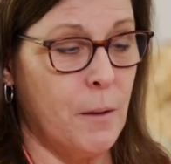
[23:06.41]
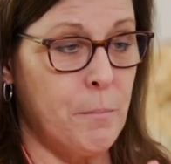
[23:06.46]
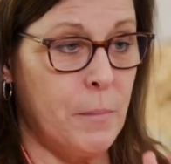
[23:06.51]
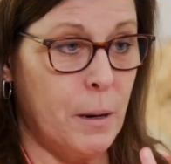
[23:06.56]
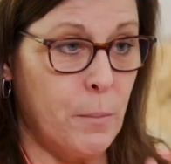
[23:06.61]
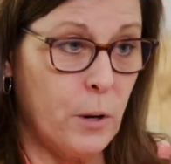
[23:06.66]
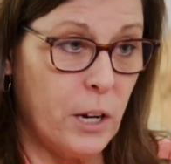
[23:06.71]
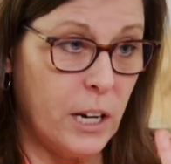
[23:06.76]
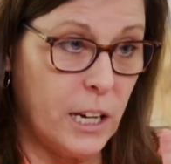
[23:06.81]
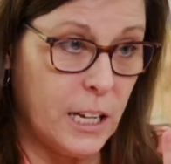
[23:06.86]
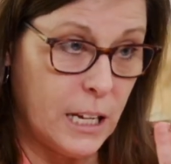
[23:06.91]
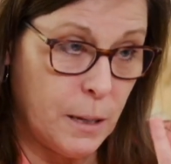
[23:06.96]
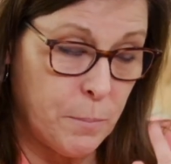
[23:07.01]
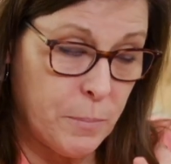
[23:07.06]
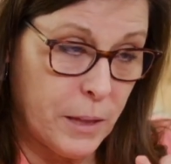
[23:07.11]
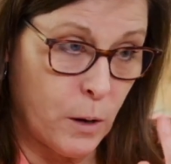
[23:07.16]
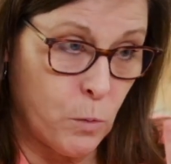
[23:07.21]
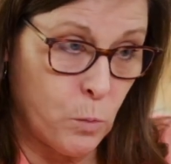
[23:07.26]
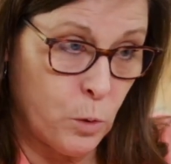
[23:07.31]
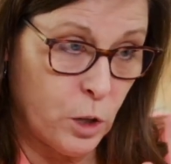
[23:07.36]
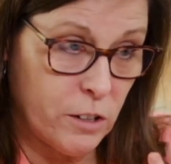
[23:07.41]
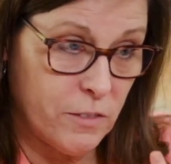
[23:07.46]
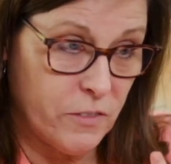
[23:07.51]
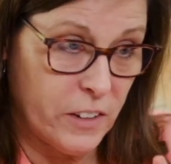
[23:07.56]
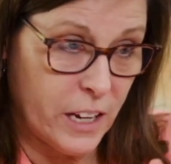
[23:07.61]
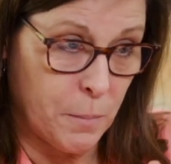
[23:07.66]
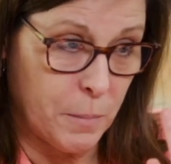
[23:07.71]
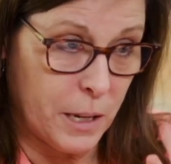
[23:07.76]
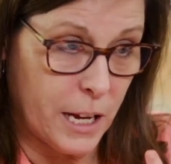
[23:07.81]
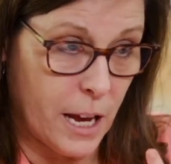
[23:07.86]
Remember, we're going to keep that word
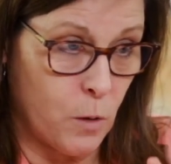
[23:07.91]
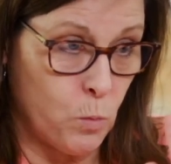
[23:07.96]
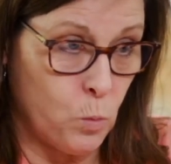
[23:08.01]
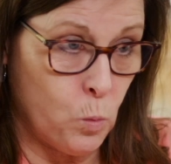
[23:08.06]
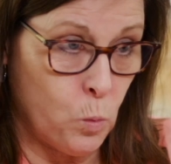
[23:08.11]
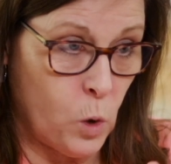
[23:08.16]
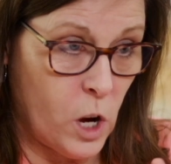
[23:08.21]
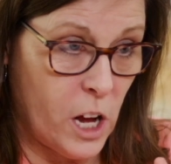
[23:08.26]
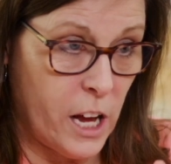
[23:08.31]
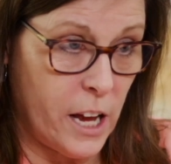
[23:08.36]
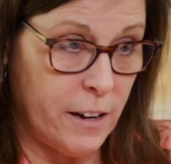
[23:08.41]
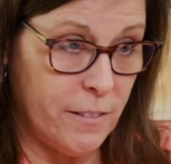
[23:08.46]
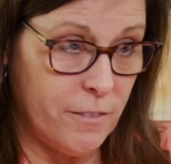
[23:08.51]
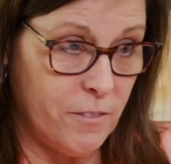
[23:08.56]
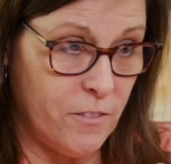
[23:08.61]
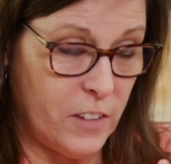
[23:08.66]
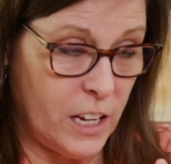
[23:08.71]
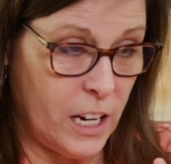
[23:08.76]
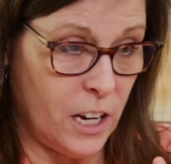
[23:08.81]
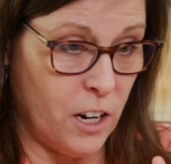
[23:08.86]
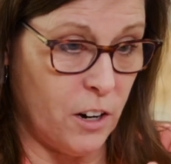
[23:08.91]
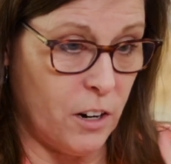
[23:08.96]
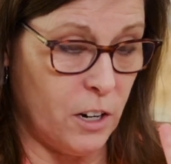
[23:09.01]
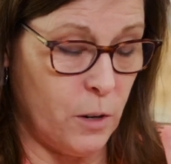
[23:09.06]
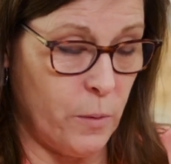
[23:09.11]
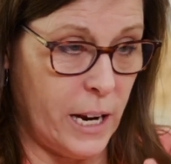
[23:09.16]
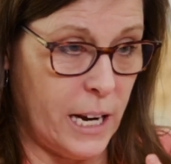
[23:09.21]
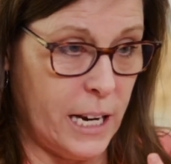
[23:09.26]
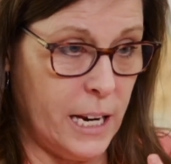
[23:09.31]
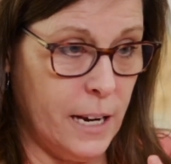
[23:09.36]
family on one finger. You
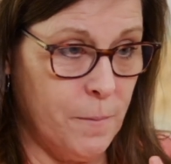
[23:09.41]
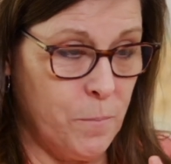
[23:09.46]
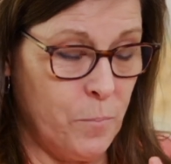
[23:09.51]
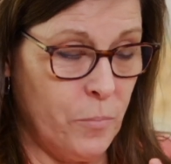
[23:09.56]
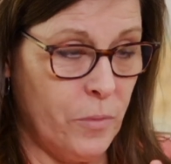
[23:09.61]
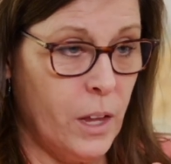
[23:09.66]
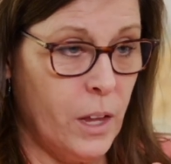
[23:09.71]
ready?